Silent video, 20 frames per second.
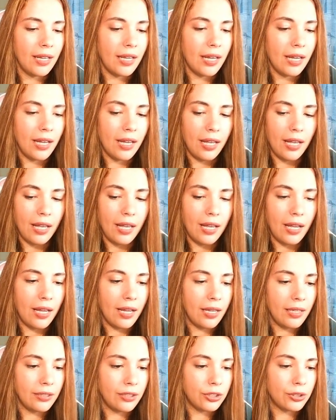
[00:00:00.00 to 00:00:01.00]

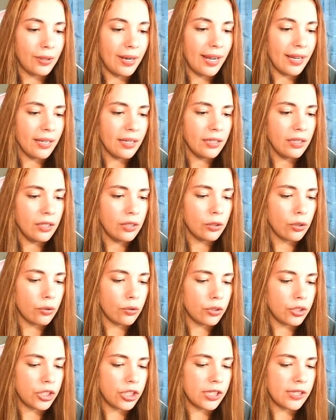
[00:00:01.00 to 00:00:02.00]
Dragon
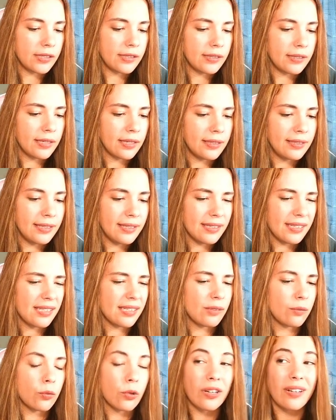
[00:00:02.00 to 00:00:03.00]
Logist. This
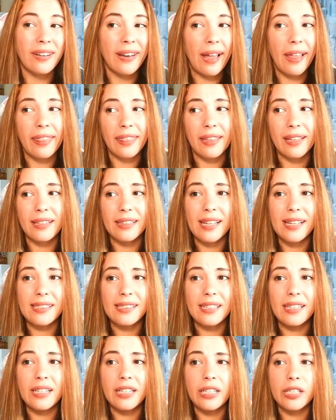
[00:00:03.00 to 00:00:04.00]
is worth nothing. Less
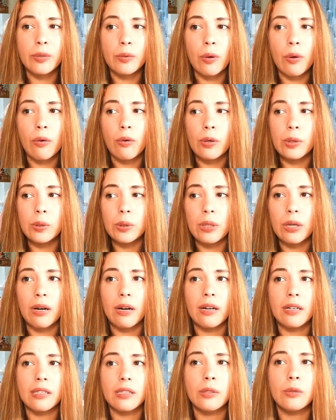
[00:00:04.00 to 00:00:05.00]
than €1. Cool
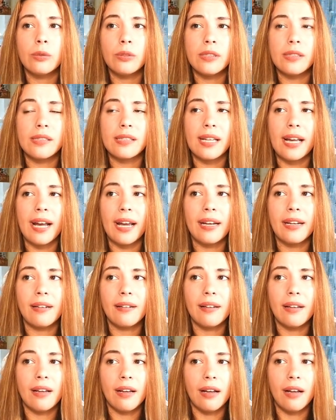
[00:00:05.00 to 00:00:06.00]
card, cool design.
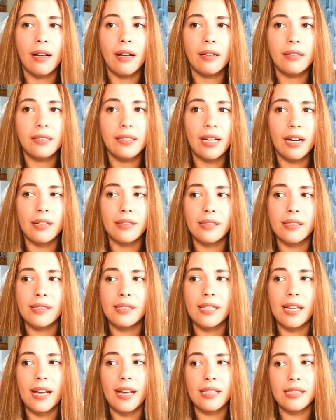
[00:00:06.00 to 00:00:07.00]
The art is
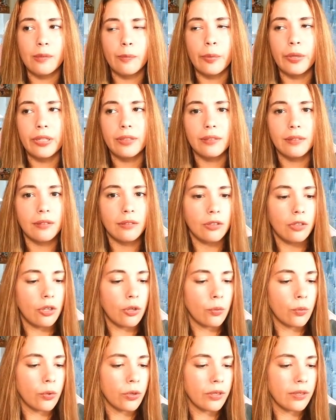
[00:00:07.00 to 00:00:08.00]
nice, but
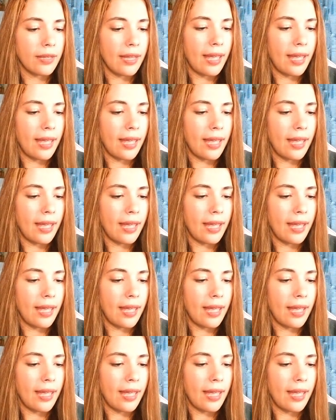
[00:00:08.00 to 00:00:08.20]
not worth